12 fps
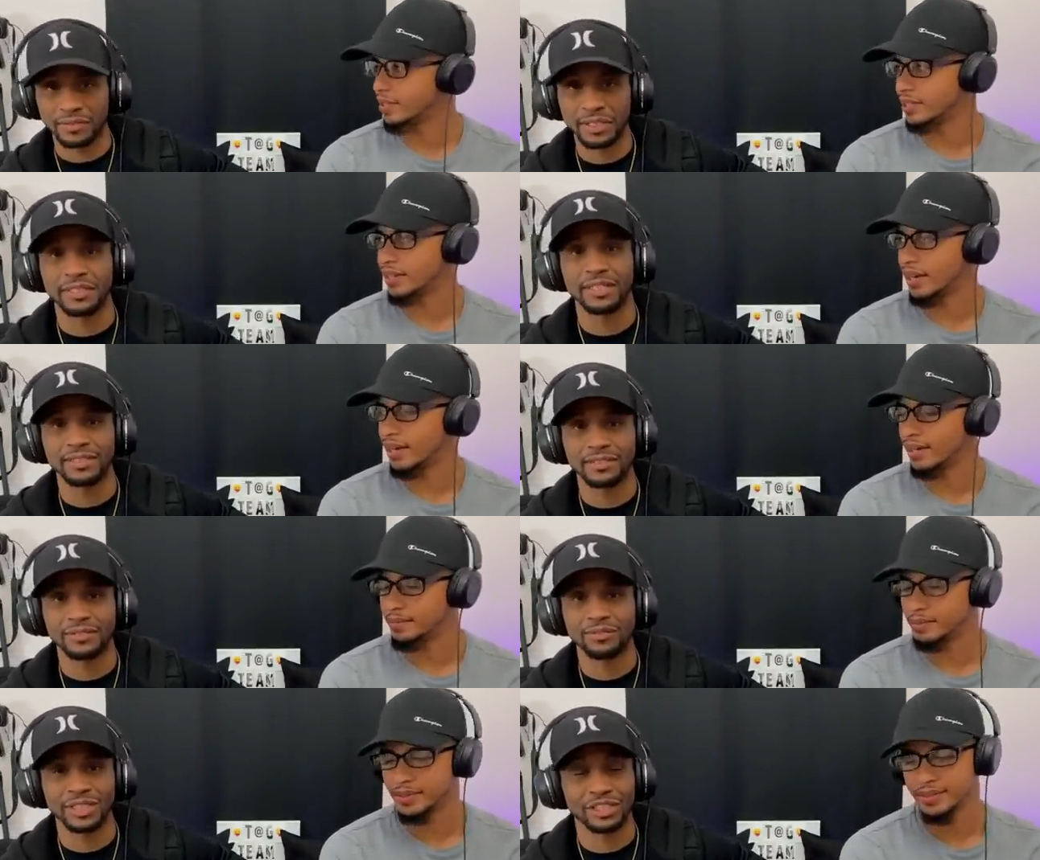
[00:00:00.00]
Speaker 1: Rick, Rick
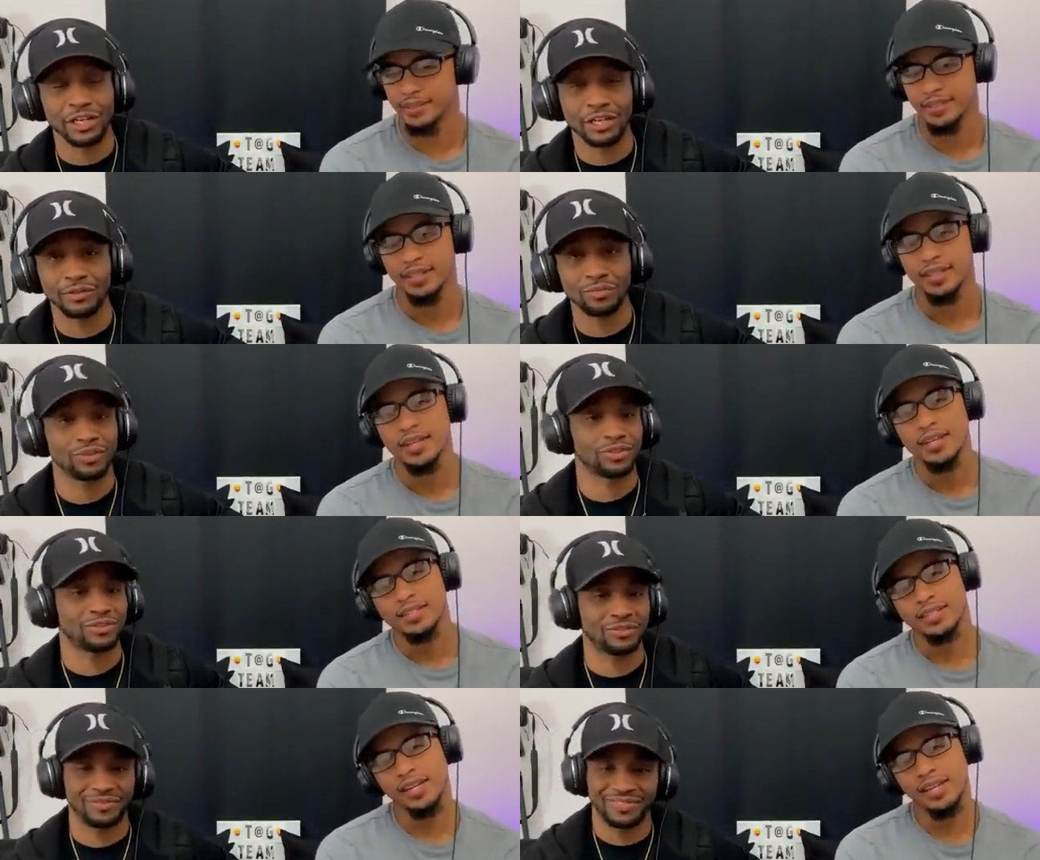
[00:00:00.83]
James. Rick
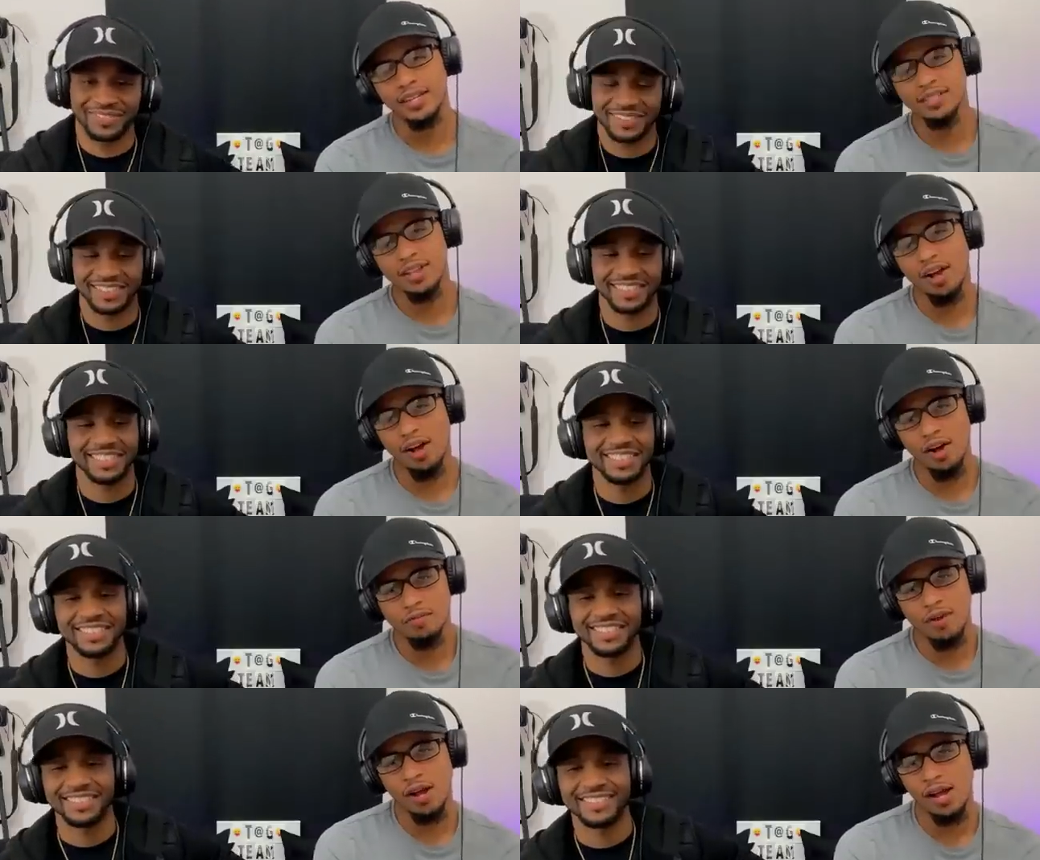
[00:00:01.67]
James. She's
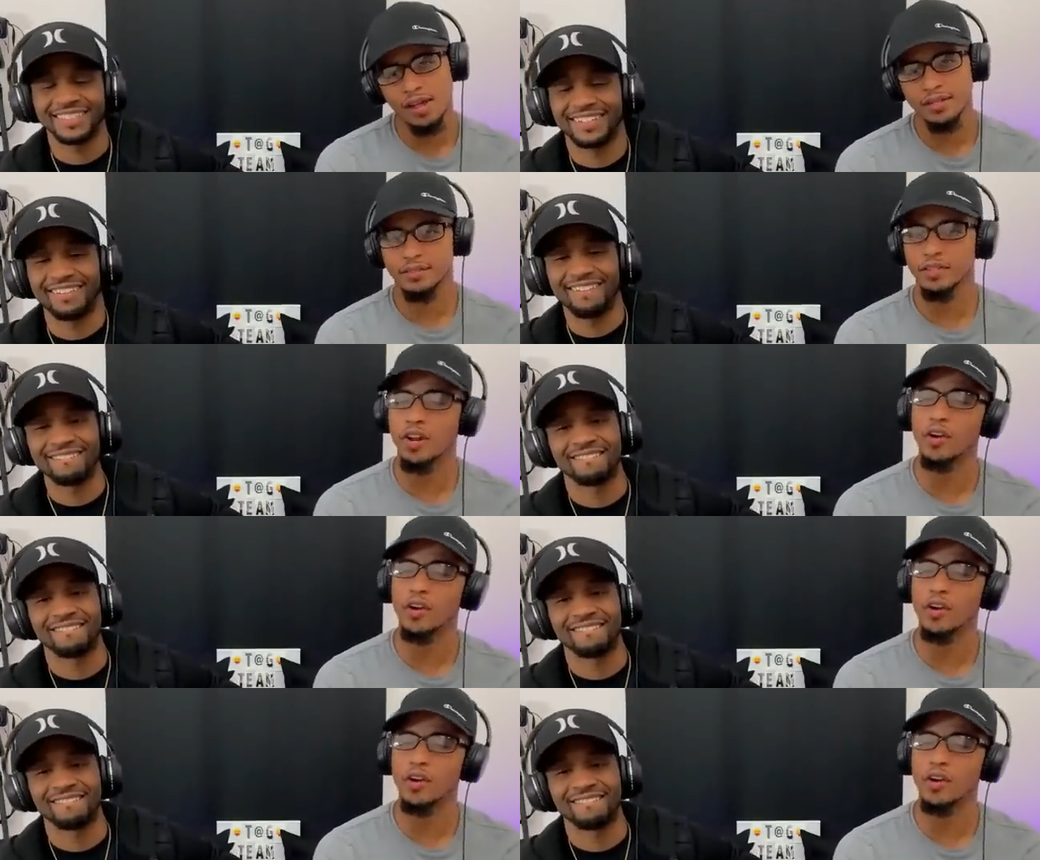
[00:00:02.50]
alright.